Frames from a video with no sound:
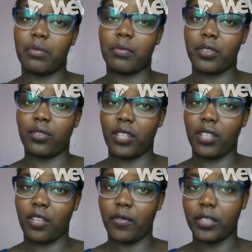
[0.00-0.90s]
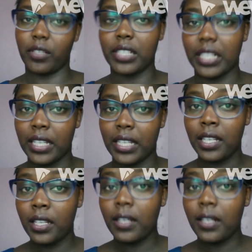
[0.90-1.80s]
imprisoning you falsely
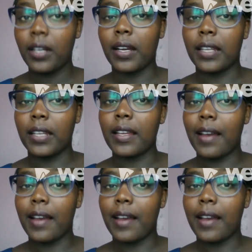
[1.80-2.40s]
and